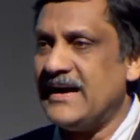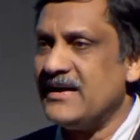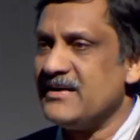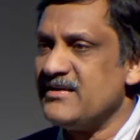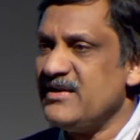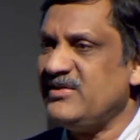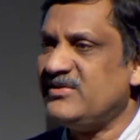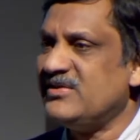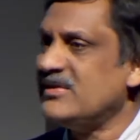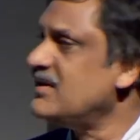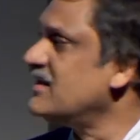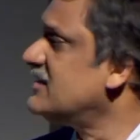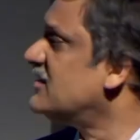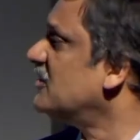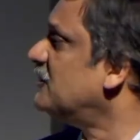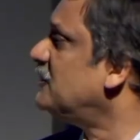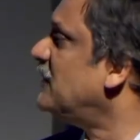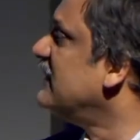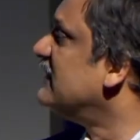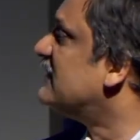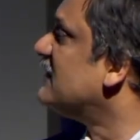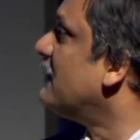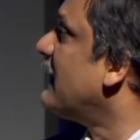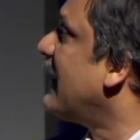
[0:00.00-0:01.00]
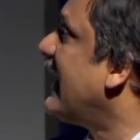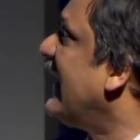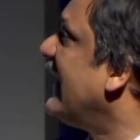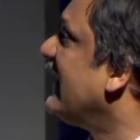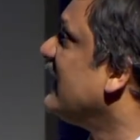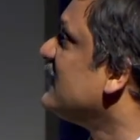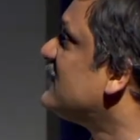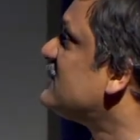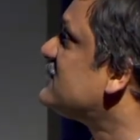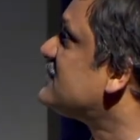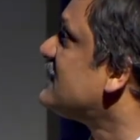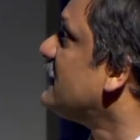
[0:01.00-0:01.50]
recently there's been some
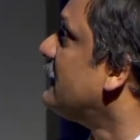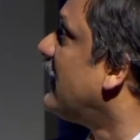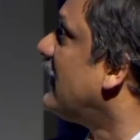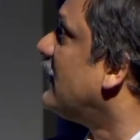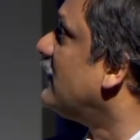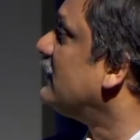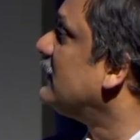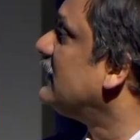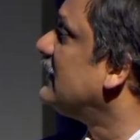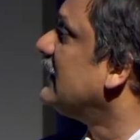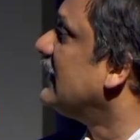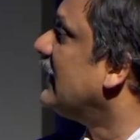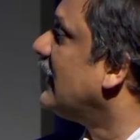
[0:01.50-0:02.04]
angst about